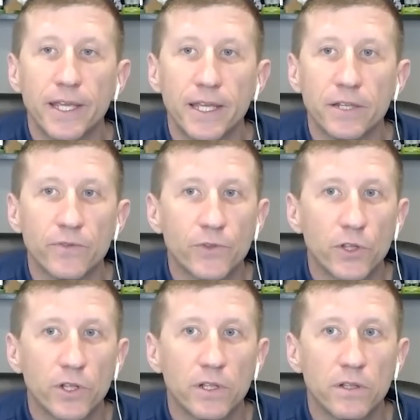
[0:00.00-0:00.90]
in
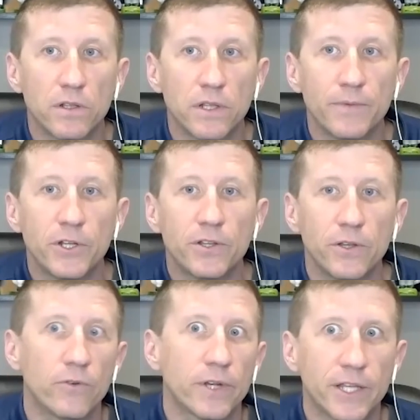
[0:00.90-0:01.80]
limited,
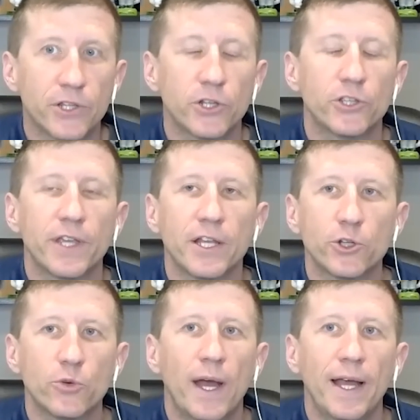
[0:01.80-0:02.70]
or I guess you should say in
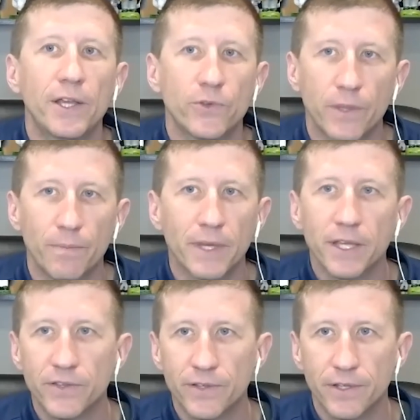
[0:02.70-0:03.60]
trials with the
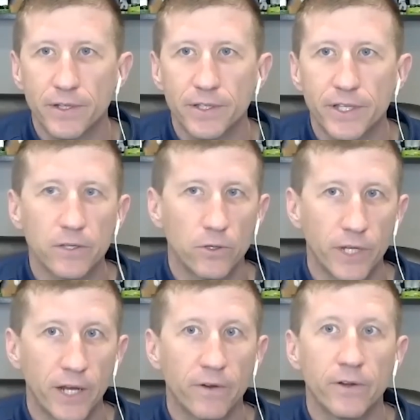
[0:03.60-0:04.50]
biggest
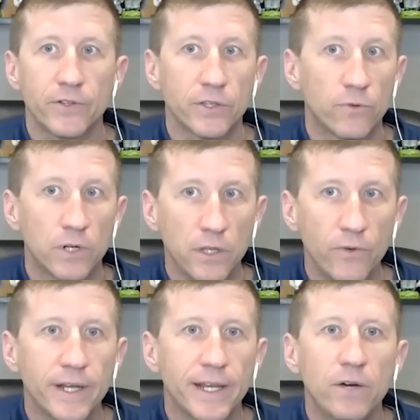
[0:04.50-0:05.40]
telco carriers in the world
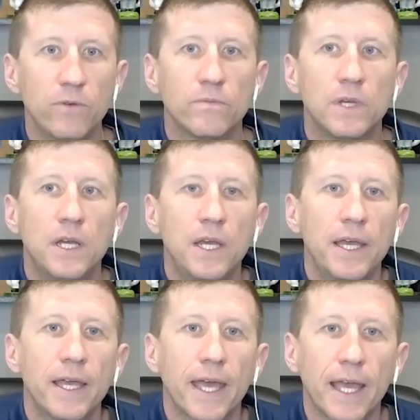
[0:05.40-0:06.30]
right now.
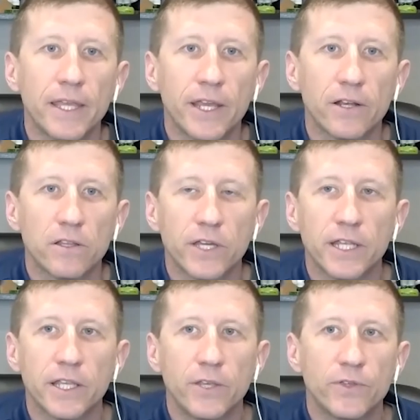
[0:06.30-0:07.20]
And they are
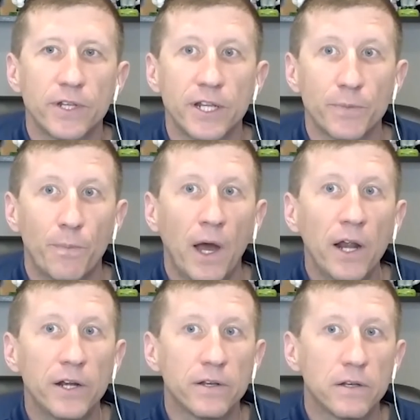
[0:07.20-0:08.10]
looking to use it as
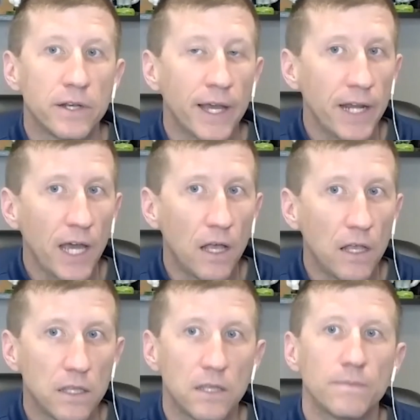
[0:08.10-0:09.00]
part, not
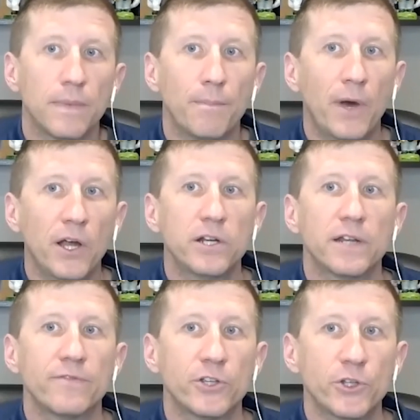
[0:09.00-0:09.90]
all, but part
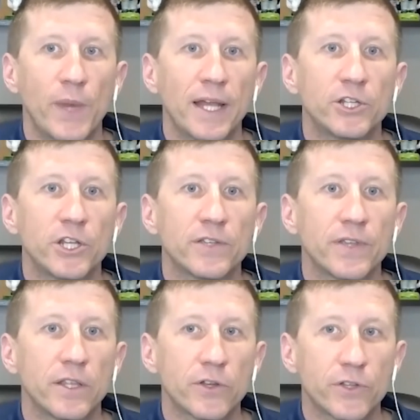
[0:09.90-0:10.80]
of their strategy as
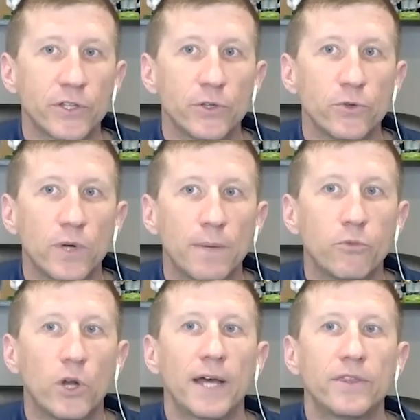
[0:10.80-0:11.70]
they look to
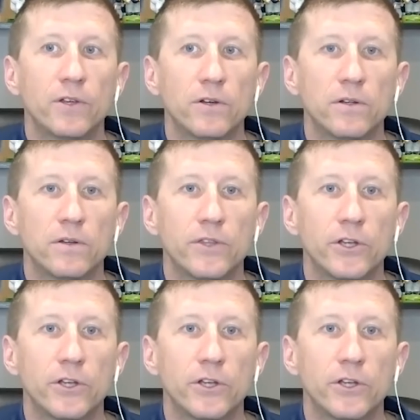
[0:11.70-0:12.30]
broaden their